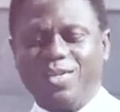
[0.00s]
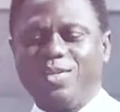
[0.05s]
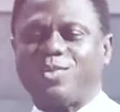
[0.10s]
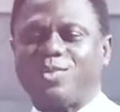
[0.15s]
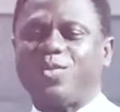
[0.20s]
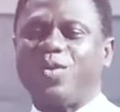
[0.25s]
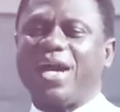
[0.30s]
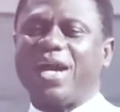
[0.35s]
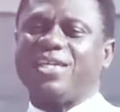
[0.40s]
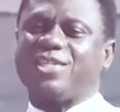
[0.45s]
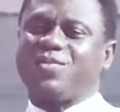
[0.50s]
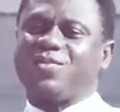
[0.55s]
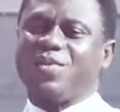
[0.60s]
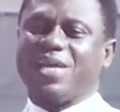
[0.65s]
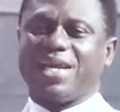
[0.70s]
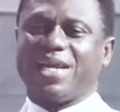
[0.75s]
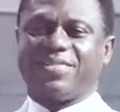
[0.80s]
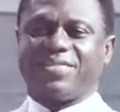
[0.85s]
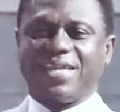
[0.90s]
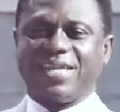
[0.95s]
So as
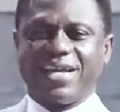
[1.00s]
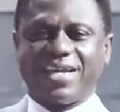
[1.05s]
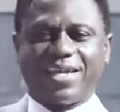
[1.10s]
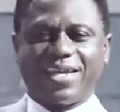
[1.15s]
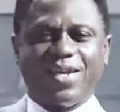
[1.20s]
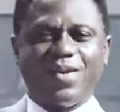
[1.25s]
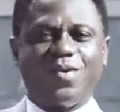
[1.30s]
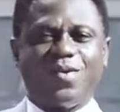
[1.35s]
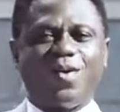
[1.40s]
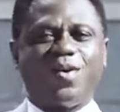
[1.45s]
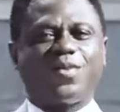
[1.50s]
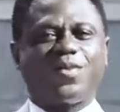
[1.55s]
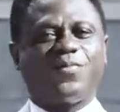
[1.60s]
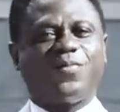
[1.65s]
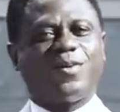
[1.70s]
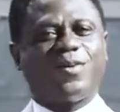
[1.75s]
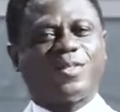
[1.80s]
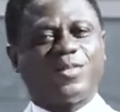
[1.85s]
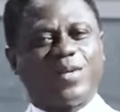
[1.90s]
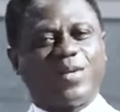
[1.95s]
we are thanking God
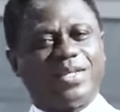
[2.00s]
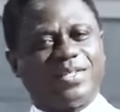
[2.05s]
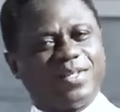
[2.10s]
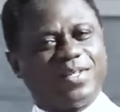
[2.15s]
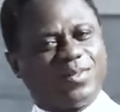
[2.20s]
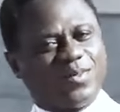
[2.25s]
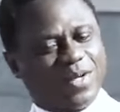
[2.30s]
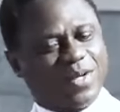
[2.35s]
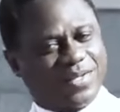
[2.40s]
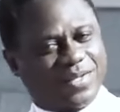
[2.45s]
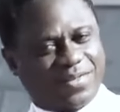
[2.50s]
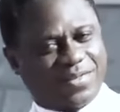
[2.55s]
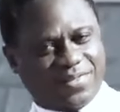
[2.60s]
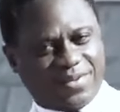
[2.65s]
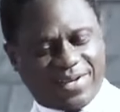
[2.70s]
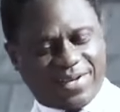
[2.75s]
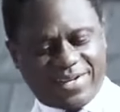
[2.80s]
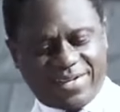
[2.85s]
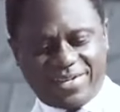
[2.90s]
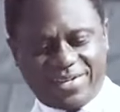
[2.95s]
for
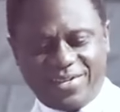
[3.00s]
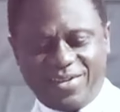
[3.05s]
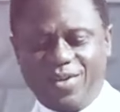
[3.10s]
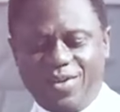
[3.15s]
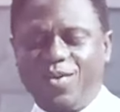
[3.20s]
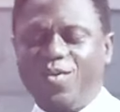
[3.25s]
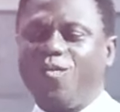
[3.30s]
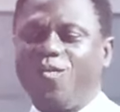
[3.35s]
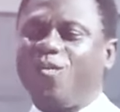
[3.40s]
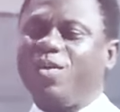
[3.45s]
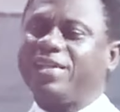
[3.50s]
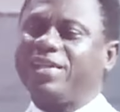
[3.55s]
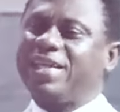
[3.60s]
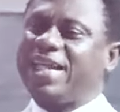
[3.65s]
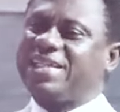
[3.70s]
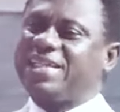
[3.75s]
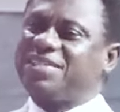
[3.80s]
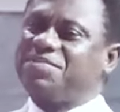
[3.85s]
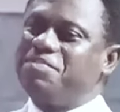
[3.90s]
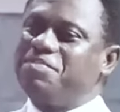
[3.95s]
2023, what
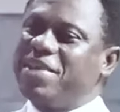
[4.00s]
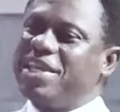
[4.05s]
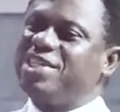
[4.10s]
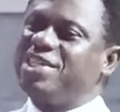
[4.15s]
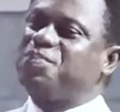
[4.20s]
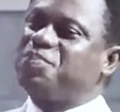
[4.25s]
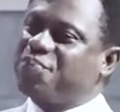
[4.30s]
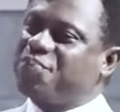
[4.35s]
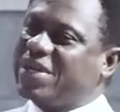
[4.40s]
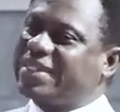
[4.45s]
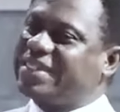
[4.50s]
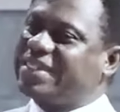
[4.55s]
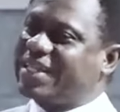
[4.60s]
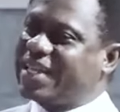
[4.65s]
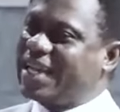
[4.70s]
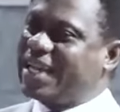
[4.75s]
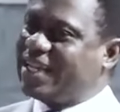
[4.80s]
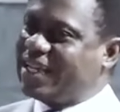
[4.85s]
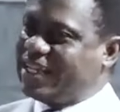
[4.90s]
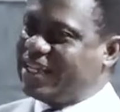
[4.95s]
that means
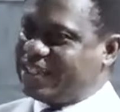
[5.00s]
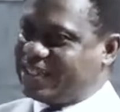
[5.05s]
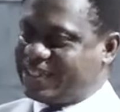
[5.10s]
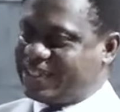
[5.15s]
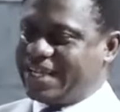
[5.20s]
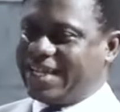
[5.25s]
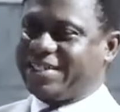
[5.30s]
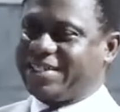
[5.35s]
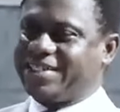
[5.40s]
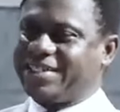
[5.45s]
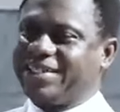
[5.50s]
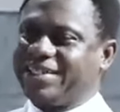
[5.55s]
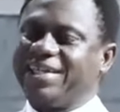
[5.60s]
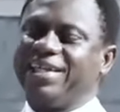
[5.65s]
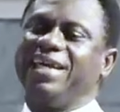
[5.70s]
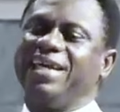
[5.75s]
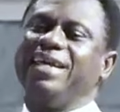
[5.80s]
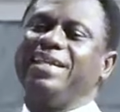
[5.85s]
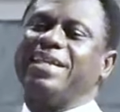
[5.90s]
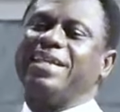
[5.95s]
practically is that
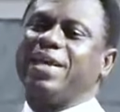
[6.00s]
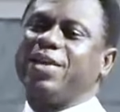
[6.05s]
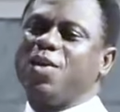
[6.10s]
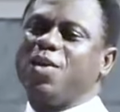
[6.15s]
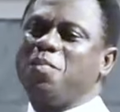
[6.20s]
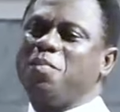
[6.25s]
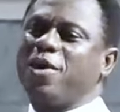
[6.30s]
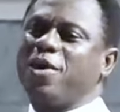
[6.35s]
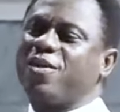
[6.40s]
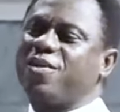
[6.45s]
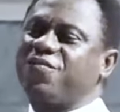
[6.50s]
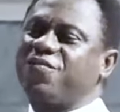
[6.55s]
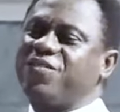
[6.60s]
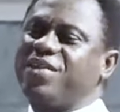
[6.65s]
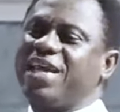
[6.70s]
the number of